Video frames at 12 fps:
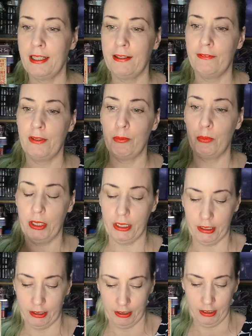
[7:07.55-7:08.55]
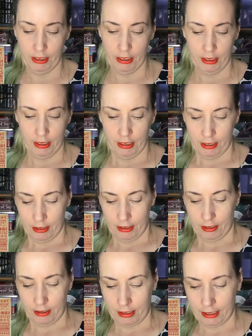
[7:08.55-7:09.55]
that fabric,
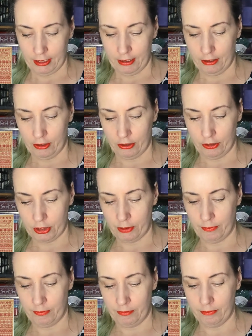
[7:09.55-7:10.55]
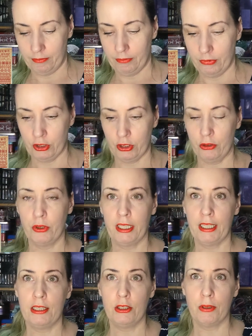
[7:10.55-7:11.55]
I got some
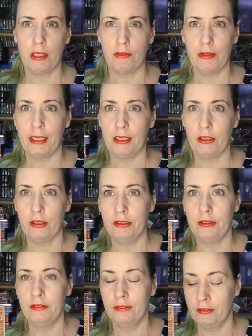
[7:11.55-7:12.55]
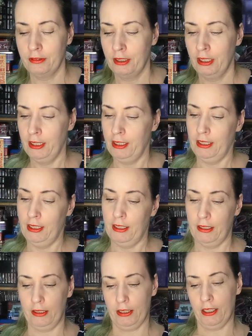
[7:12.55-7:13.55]
sulky 12 weight cotton,
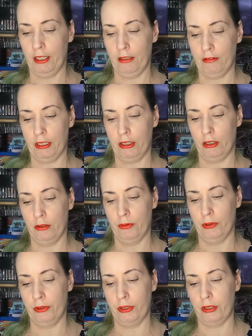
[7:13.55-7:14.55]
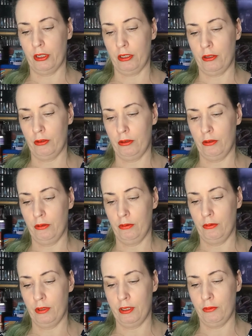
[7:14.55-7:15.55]
and the colour I got was
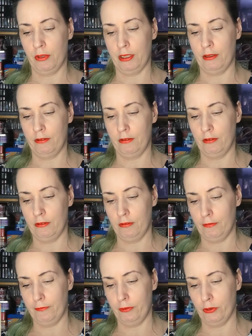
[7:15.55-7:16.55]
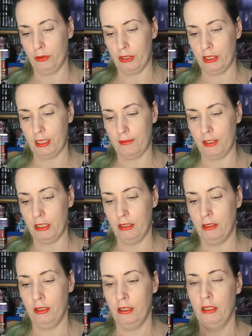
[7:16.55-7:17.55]
1147,
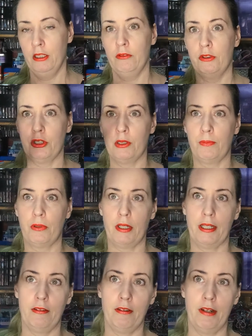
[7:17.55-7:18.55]
which is a bright